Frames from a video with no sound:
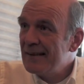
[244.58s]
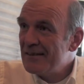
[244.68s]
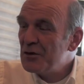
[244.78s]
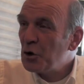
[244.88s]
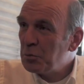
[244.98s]

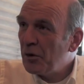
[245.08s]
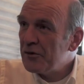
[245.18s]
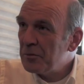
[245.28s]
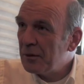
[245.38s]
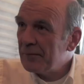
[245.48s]
is not
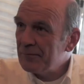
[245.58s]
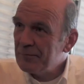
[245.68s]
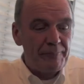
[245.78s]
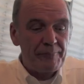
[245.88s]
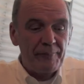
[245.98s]
possible.
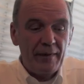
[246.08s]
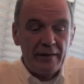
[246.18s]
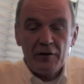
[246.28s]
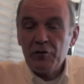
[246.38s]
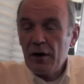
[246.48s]
And
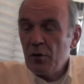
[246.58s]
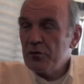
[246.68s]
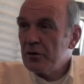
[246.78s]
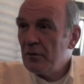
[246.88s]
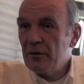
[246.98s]
therefore I
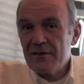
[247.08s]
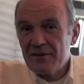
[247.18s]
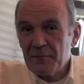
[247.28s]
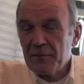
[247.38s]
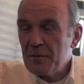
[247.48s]
also call it,
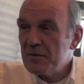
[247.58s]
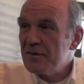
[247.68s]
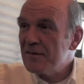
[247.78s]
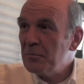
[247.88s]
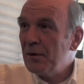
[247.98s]
sometimes
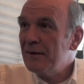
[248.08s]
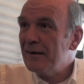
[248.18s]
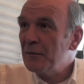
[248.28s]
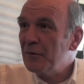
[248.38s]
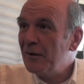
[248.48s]
it's a
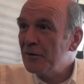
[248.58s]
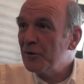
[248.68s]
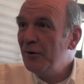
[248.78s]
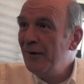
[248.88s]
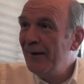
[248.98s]
part-time
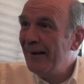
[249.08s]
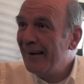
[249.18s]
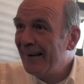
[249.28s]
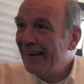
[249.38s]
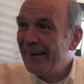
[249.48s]
Quattro.
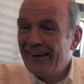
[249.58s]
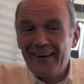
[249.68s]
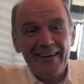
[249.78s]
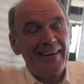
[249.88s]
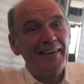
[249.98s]

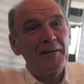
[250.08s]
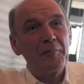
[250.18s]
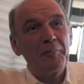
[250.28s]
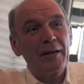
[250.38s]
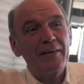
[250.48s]

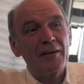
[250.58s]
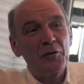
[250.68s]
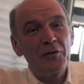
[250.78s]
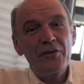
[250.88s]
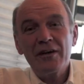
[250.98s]
But the
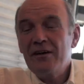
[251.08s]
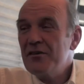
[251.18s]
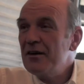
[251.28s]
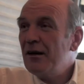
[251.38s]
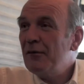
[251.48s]
good thing is
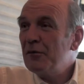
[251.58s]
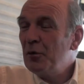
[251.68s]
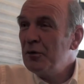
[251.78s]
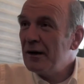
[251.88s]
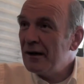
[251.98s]
in our
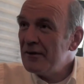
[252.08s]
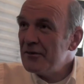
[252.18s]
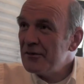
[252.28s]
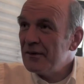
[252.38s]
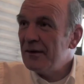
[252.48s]
road
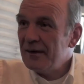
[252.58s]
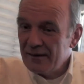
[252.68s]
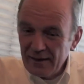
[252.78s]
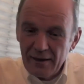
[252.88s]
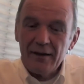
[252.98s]
cars,
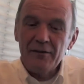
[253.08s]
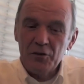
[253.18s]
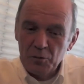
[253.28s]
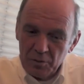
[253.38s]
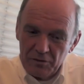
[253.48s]
and there
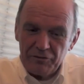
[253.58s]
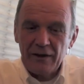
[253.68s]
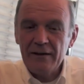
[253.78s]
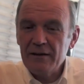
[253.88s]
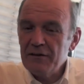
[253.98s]
you will
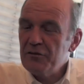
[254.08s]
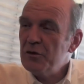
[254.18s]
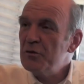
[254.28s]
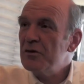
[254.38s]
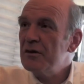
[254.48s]
find in the
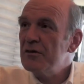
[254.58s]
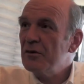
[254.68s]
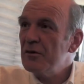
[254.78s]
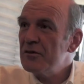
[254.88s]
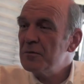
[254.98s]
future this
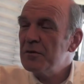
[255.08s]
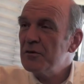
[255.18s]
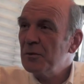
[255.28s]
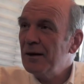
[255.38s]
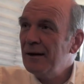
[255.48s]
concept as
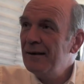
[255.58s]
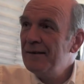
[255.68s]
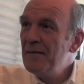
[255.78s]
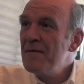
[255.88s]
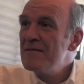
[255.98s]
well,
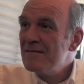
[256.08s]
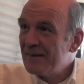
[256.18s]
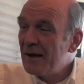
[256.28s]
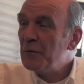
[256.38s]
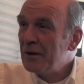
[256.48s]

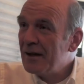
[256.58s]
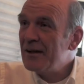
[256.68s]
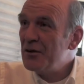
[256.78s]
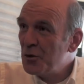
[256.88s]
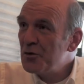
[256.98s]
there we
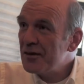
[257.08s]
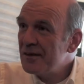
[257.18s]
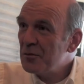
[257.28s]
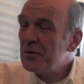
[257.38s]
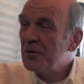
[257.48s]
can use
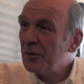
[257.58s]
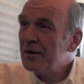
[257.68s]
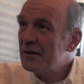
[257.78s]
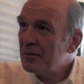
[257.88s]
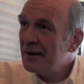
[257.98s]
it with all
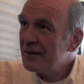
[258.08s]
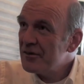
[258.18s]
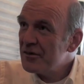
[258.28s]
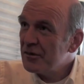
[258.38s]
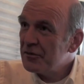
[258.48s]
the
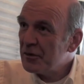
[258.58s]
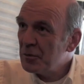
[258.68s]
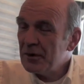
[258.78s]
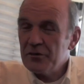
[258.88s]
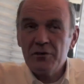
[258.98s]
advantages of the
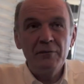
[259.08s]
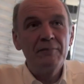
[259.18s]
Quattro.